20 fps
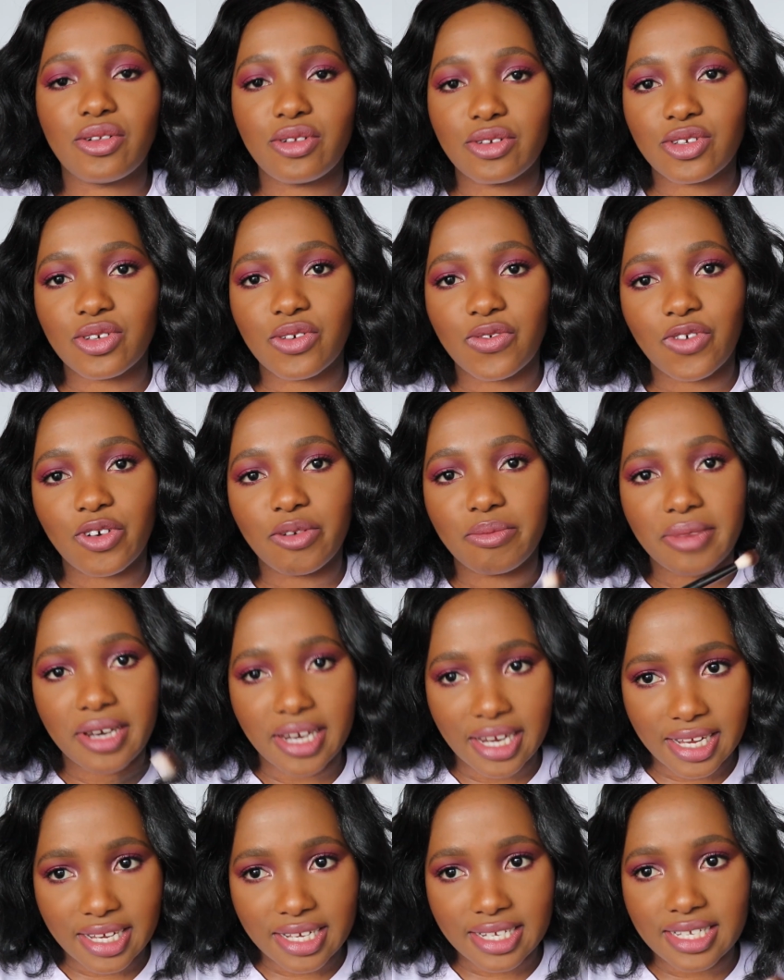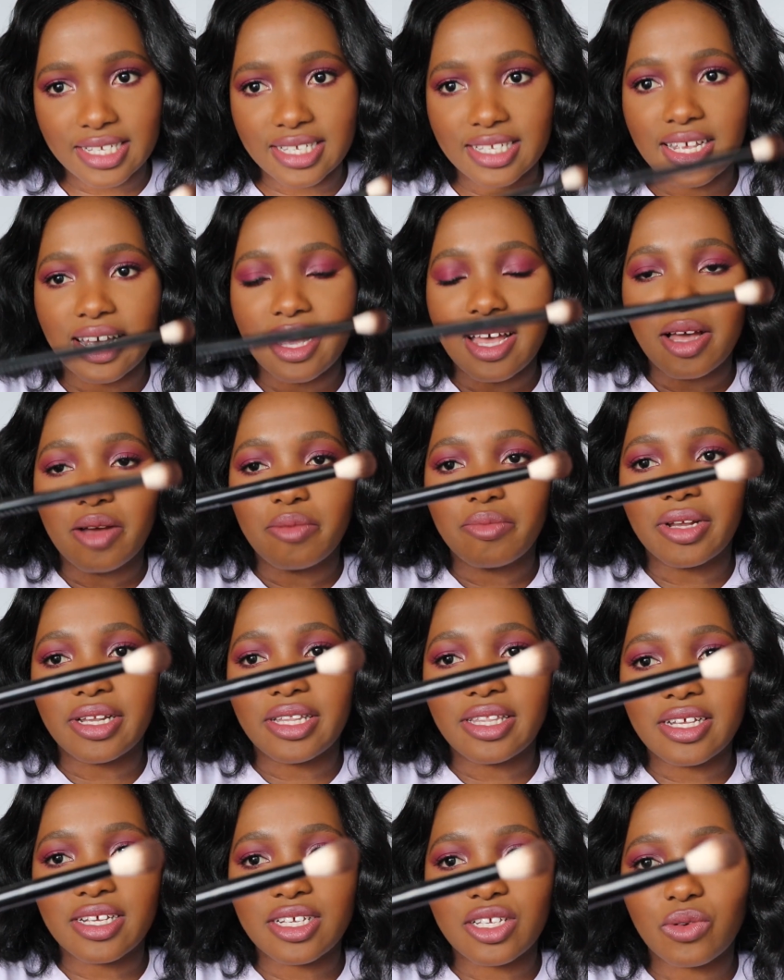also from NYX,
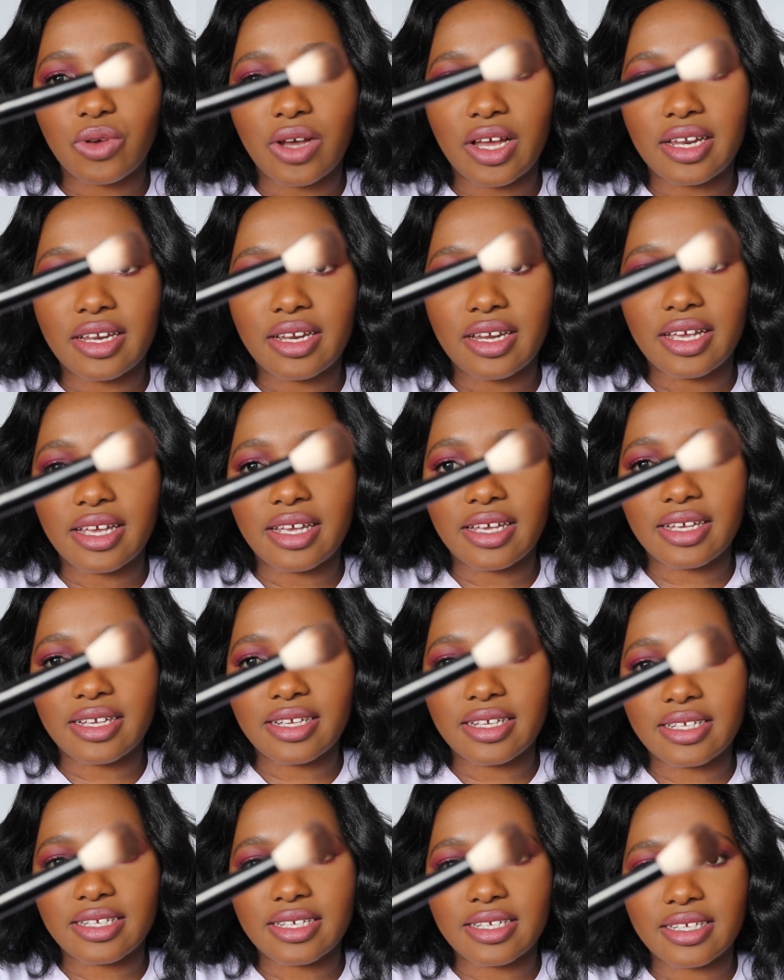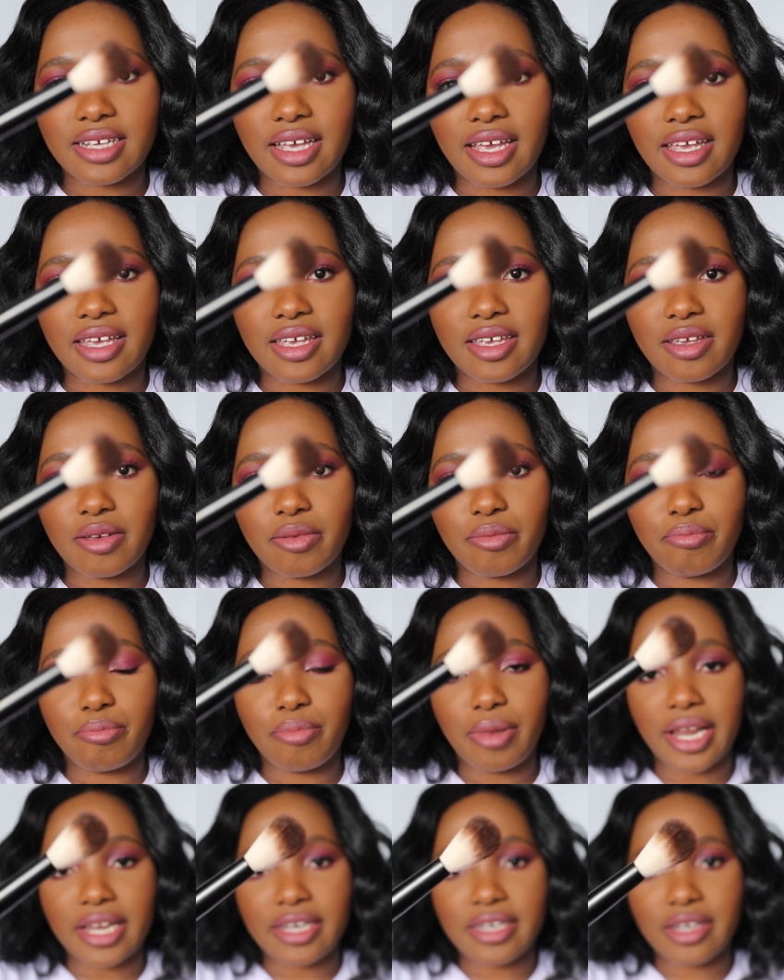but this one is a
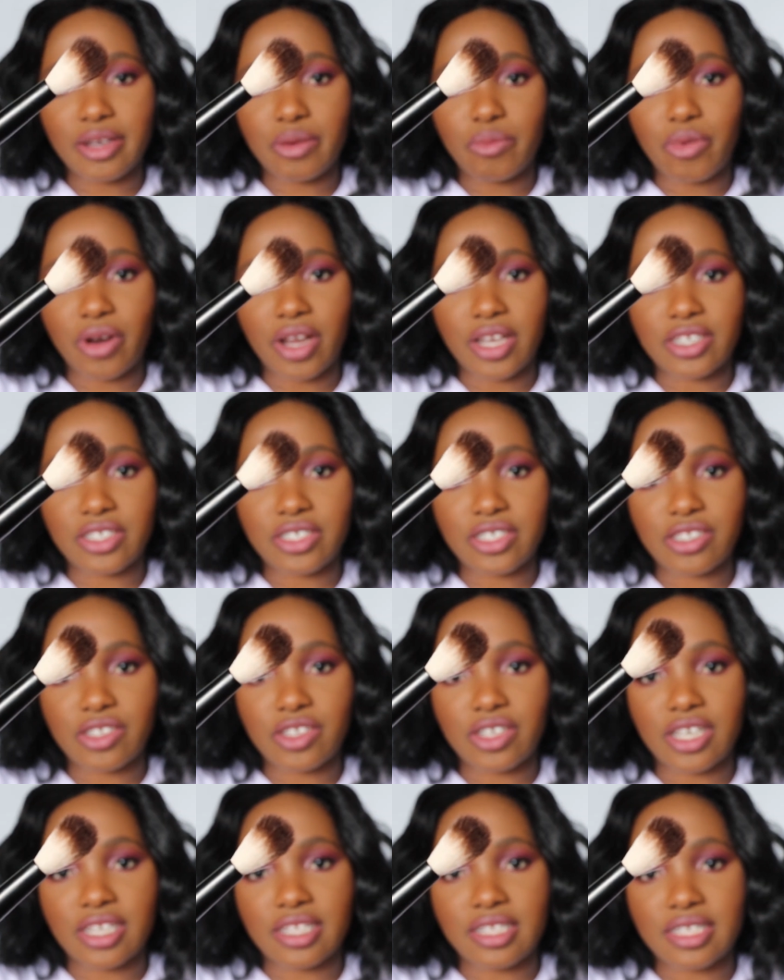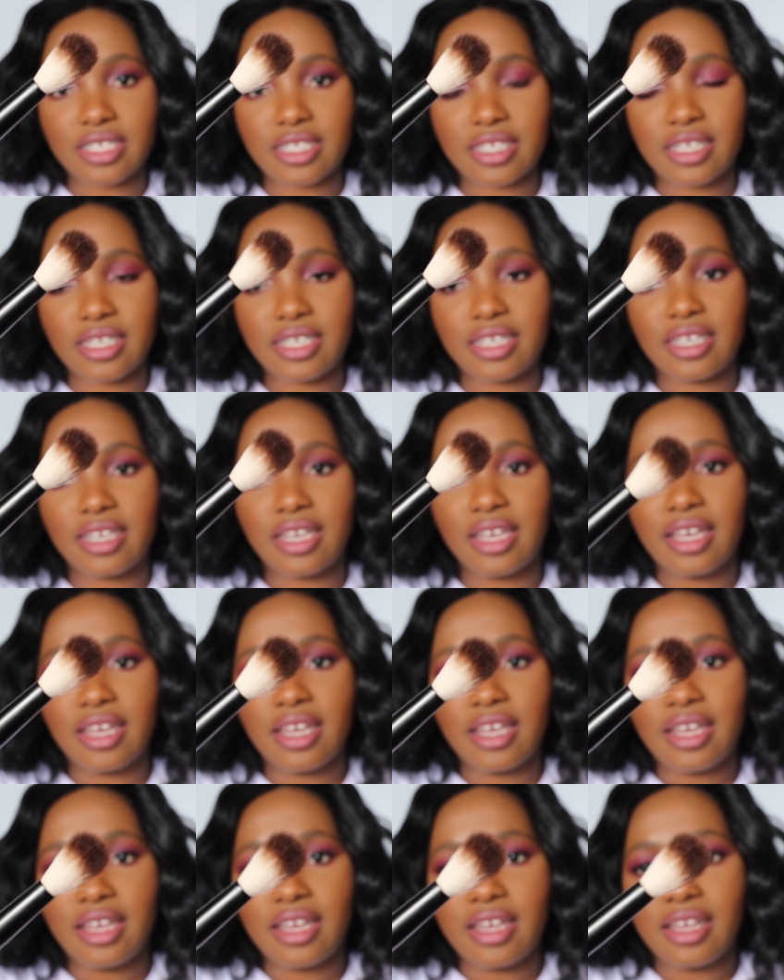blending brush. As you can see,
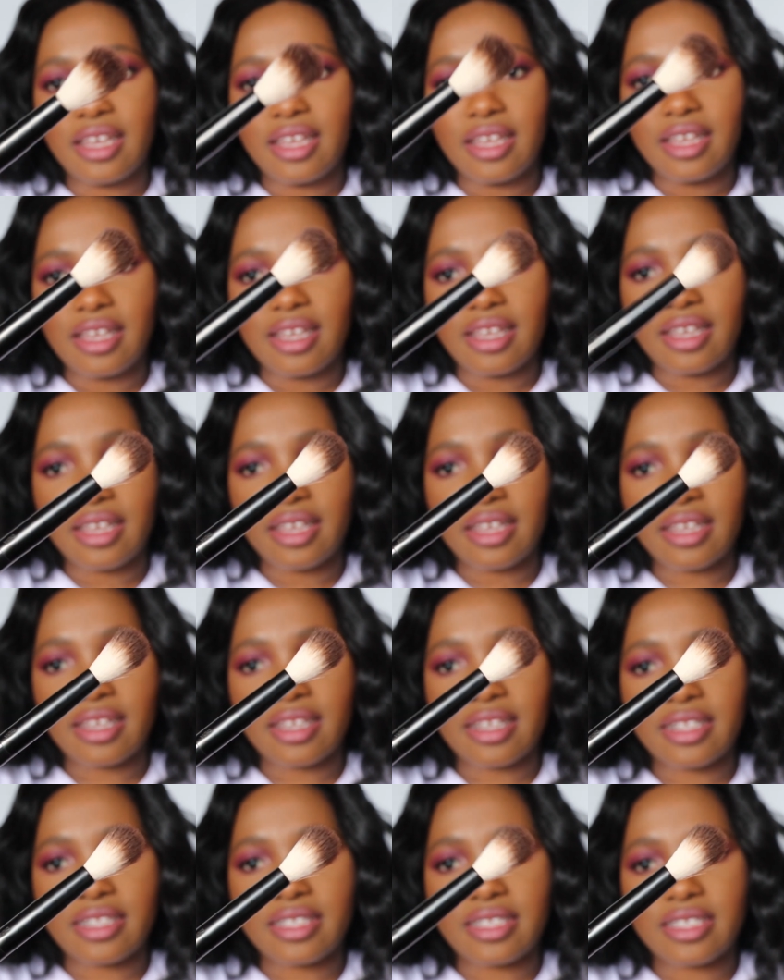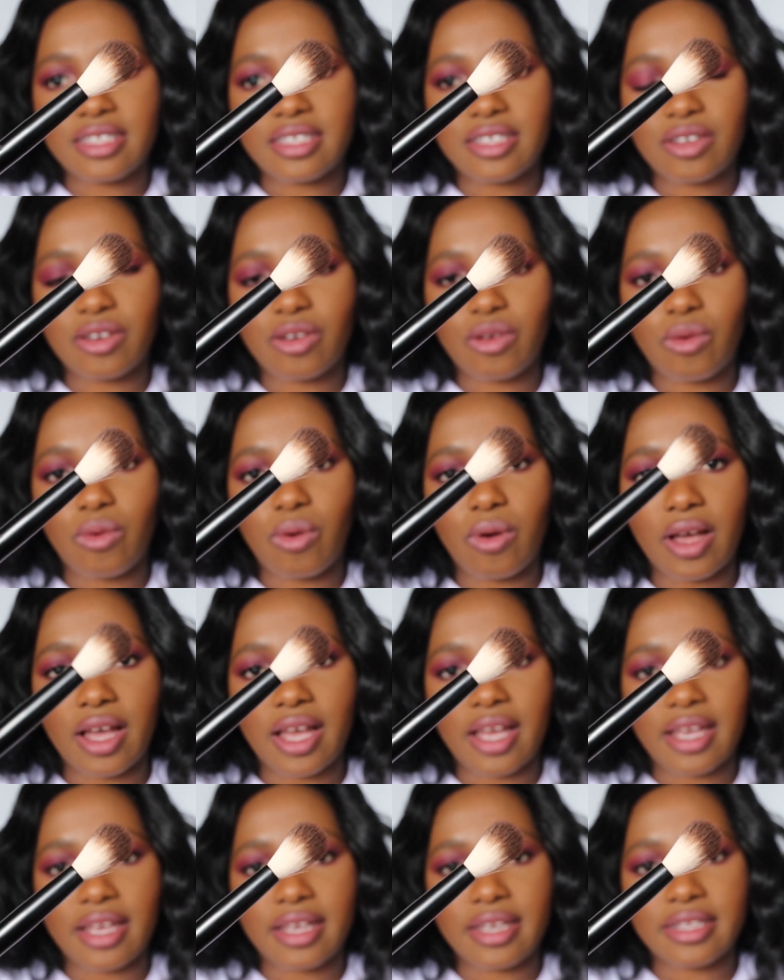it's
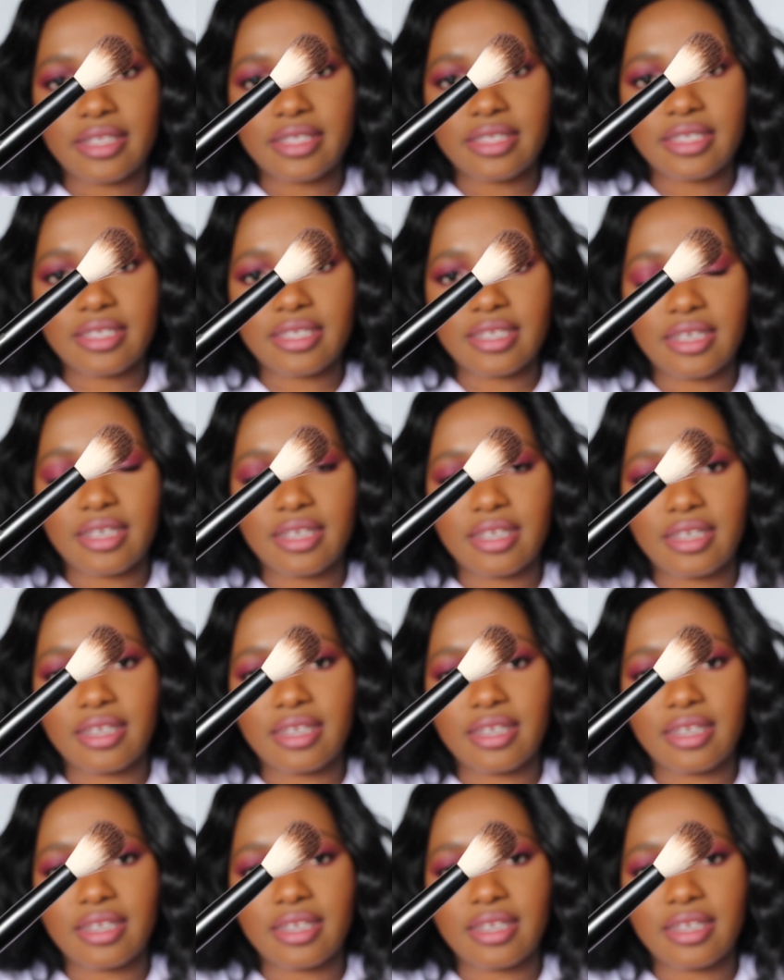quite,